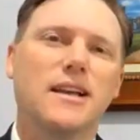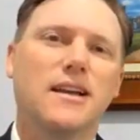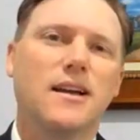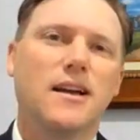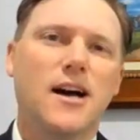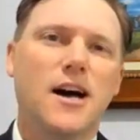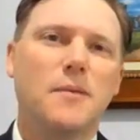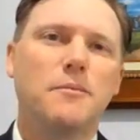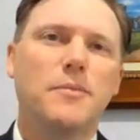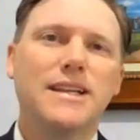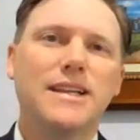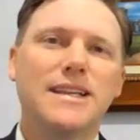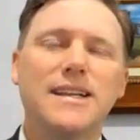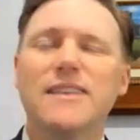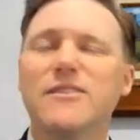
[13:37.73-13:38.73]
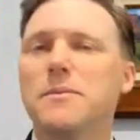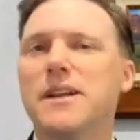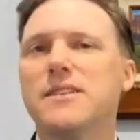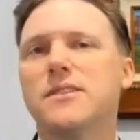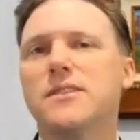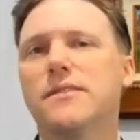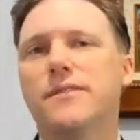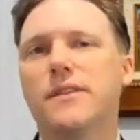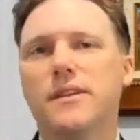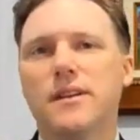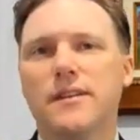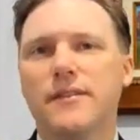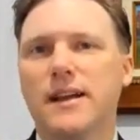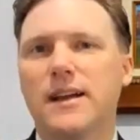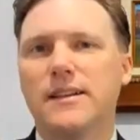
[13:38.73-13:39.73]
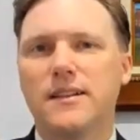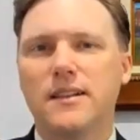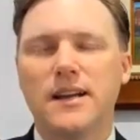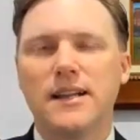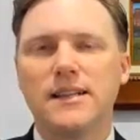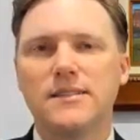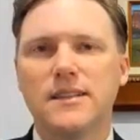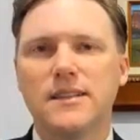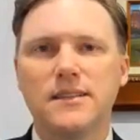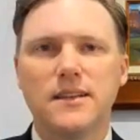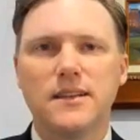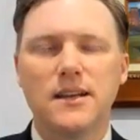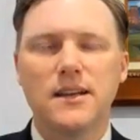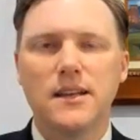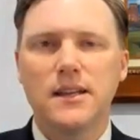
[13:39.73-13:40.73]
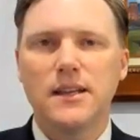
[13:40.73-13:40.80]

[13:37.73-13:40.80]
But again, everybody's different. I've got clients that,